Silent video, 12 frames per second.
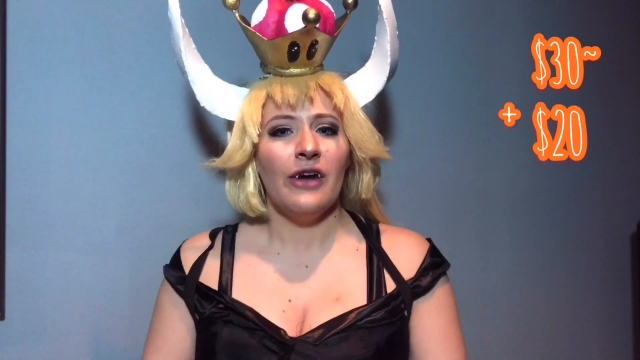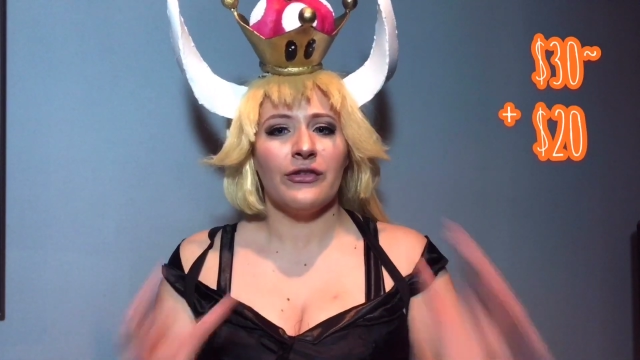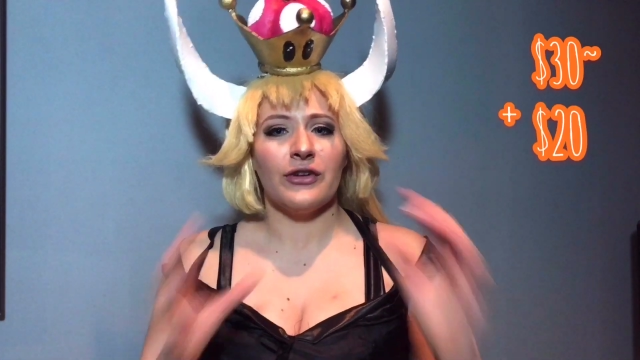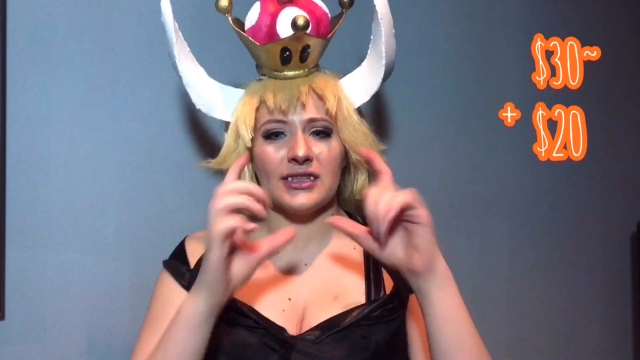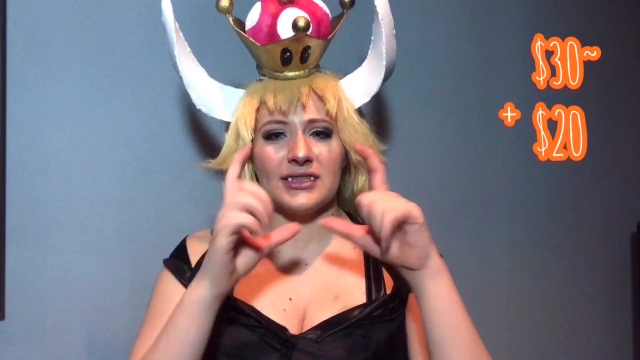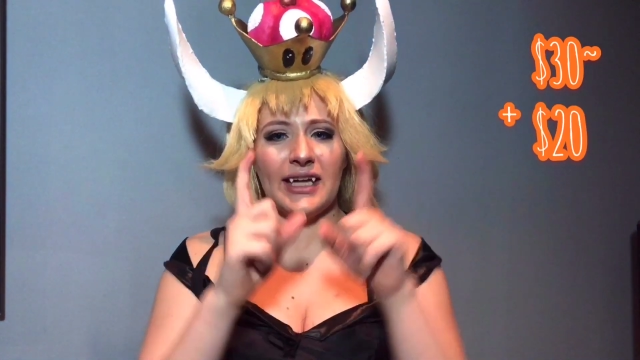
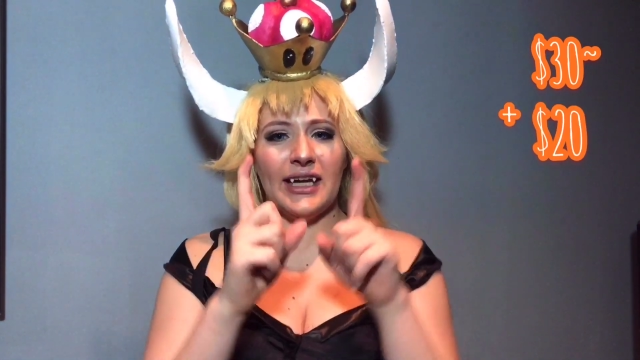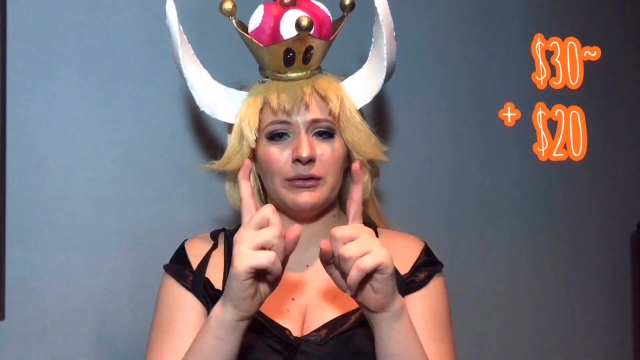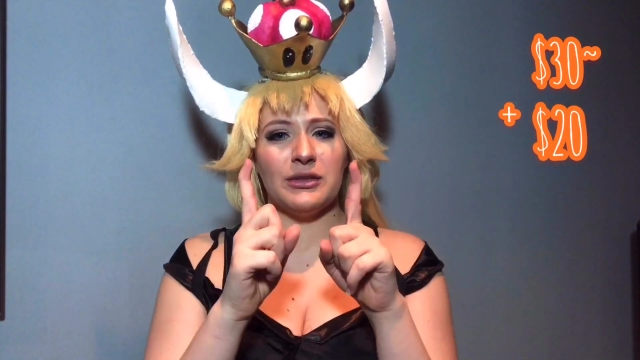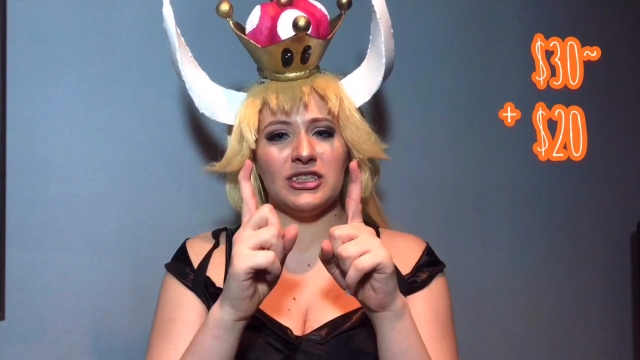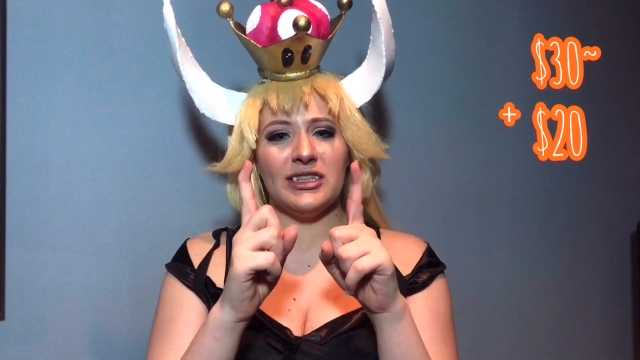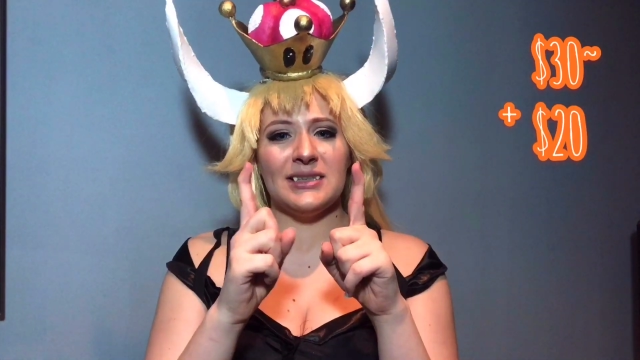for a
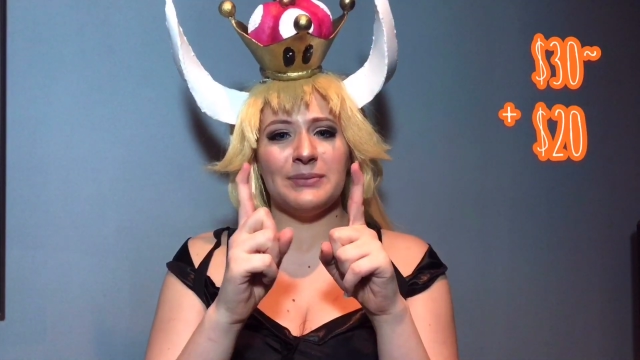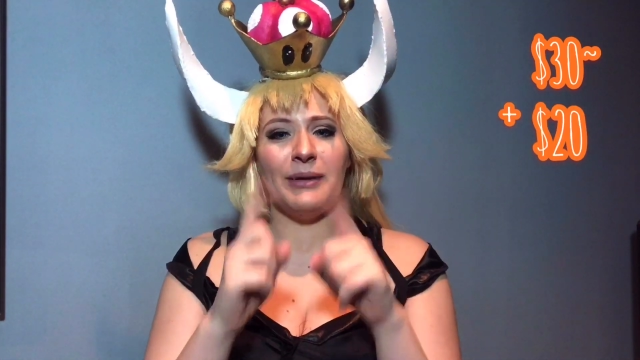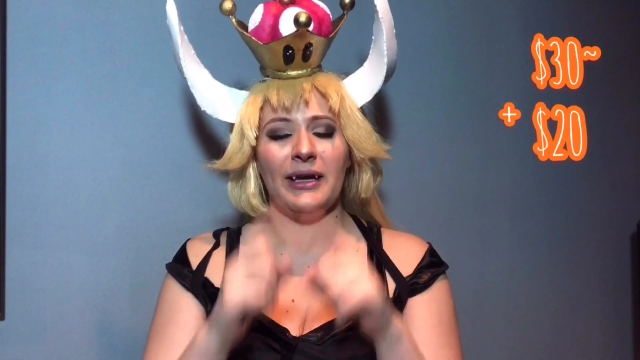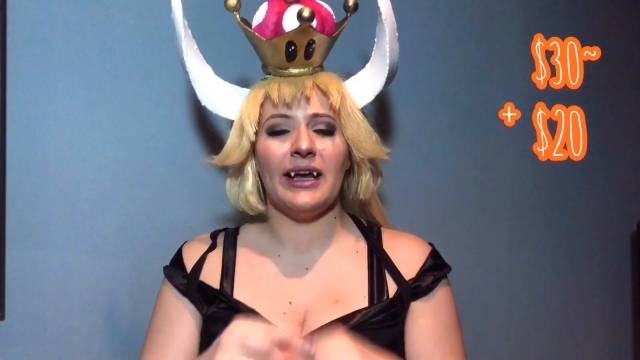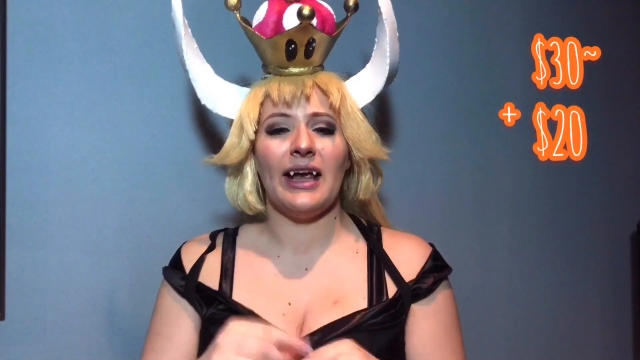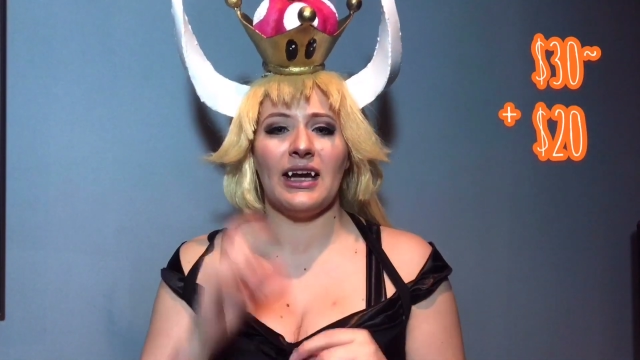sandwich this
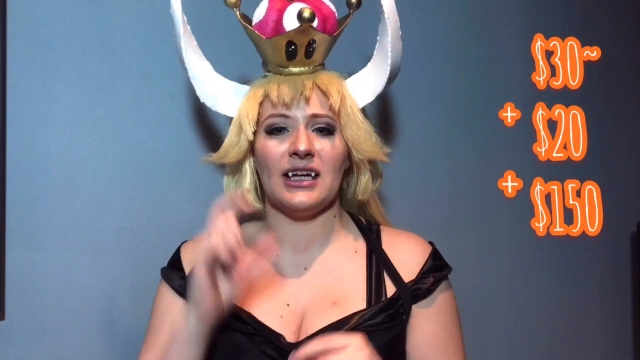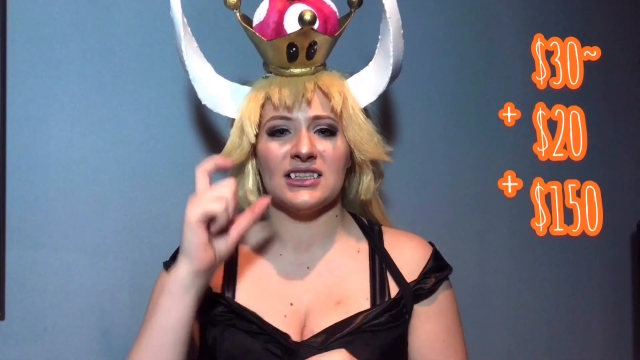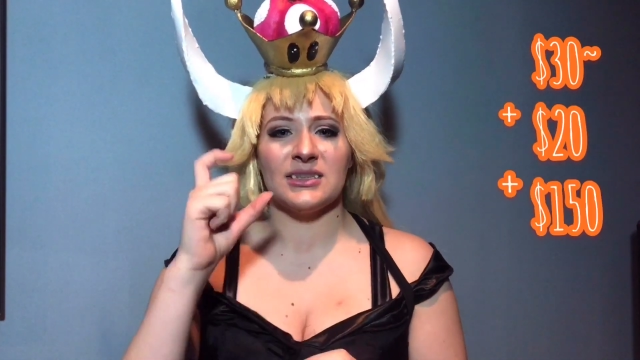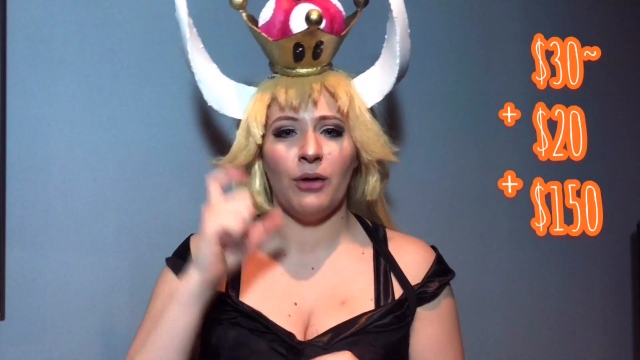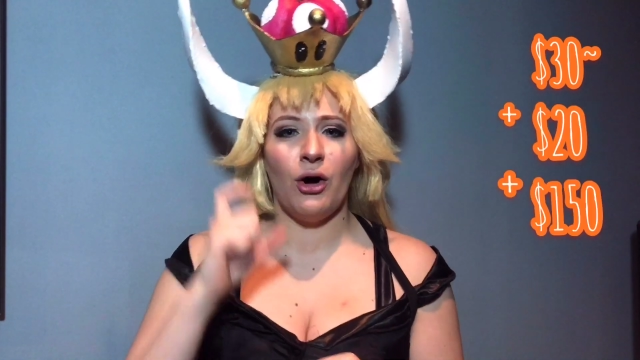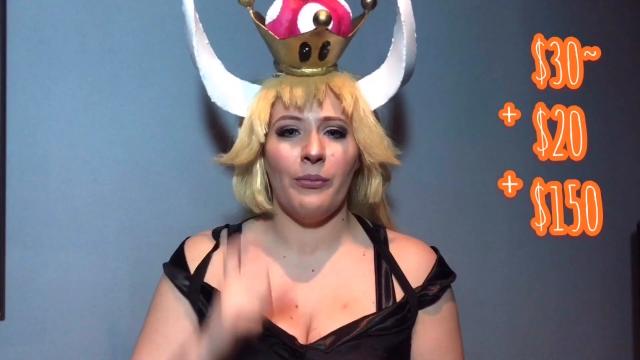big and a
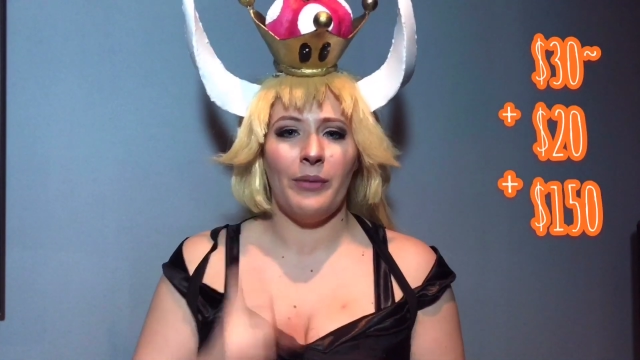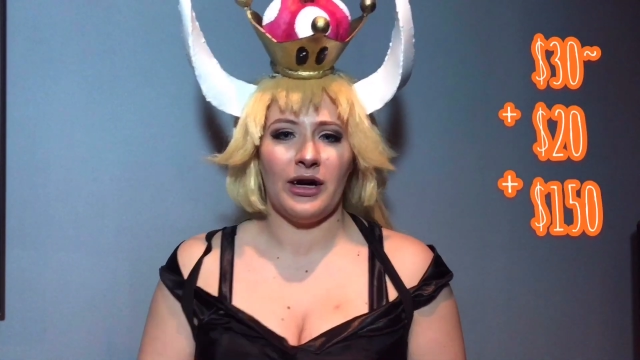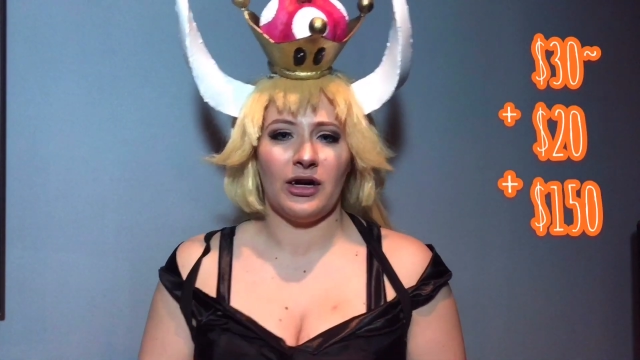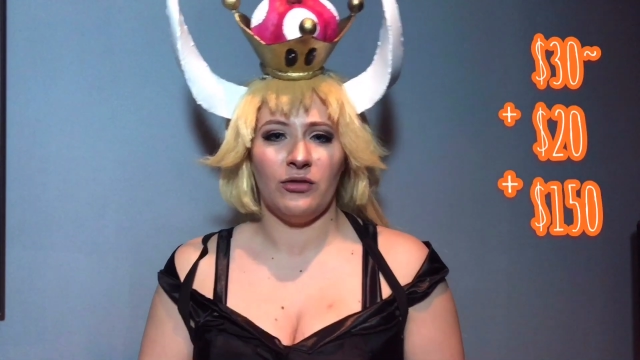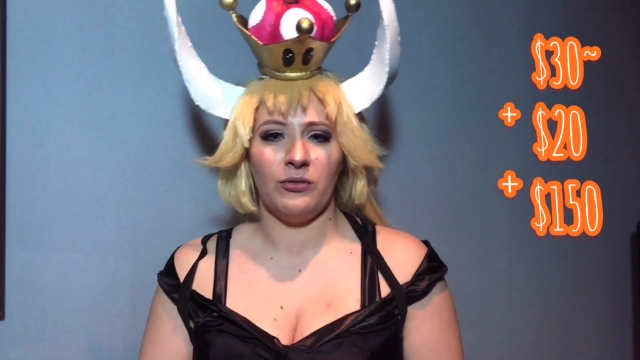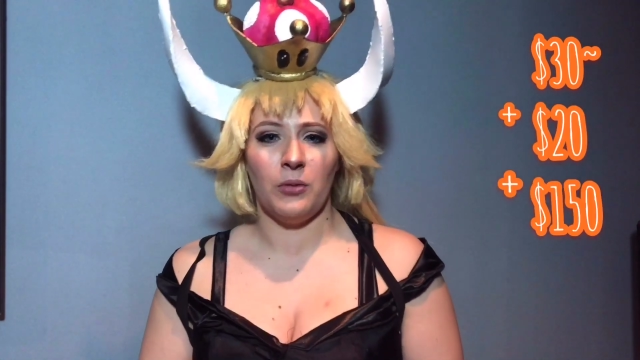small
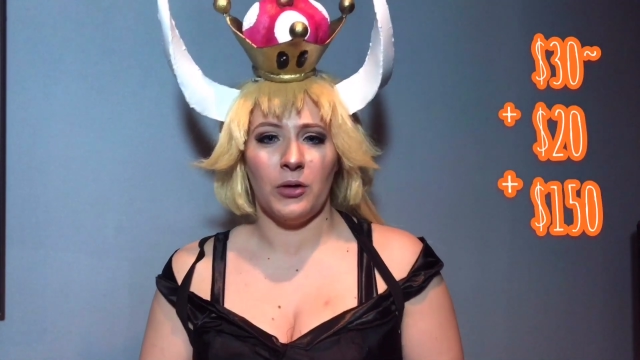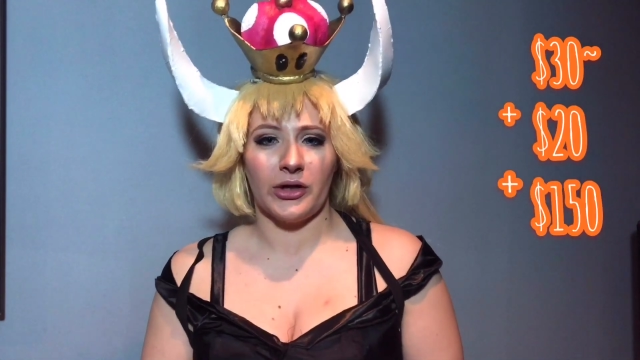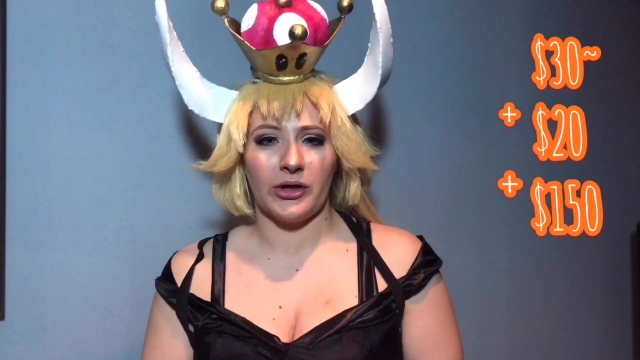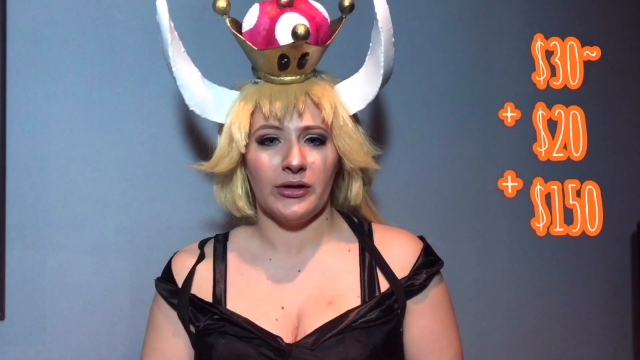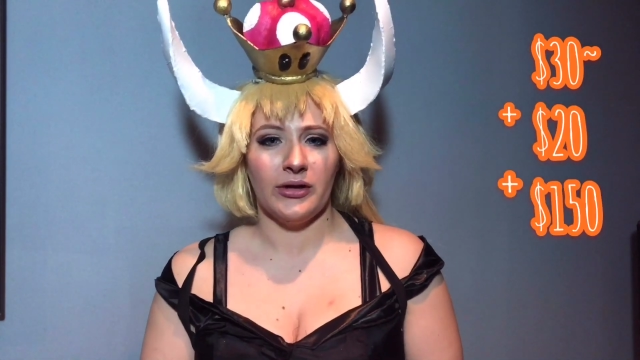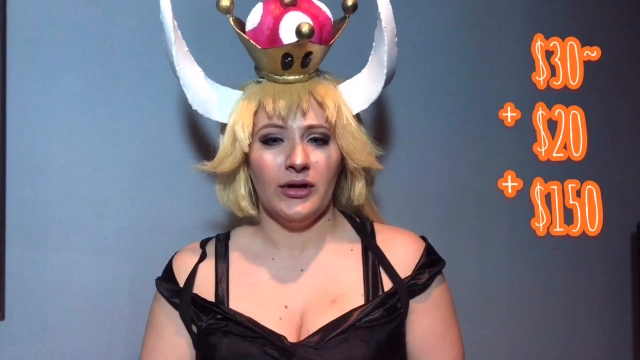bottle of water.